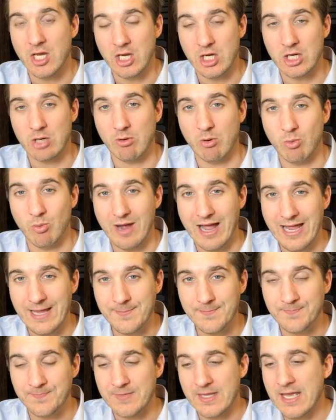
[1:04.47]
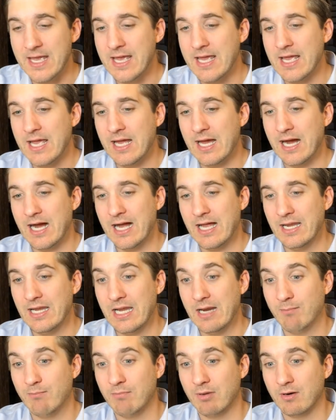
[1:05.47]
go away?
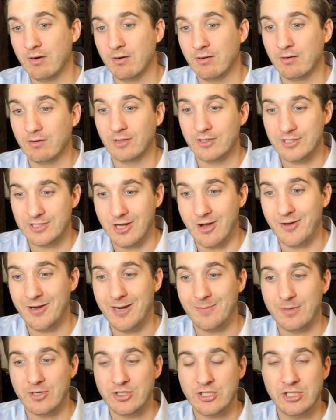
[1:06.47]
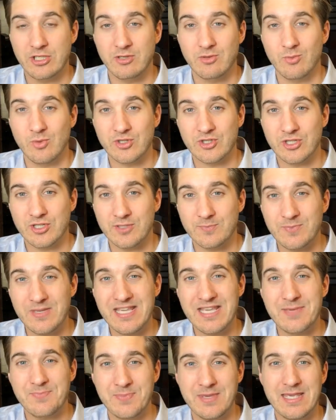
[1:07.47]
Let's call it number 2, which is
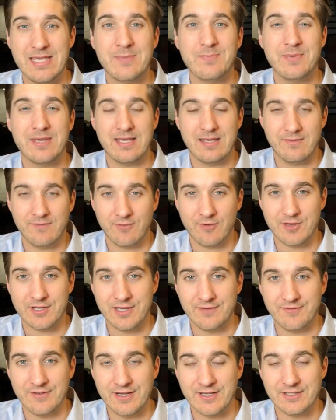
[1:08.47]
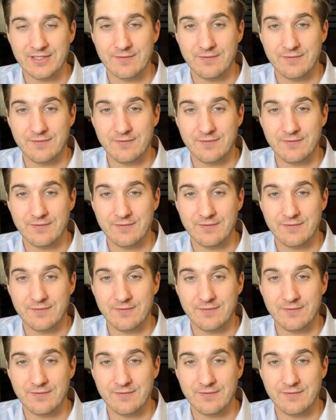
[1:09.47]
PPP Forgiveness.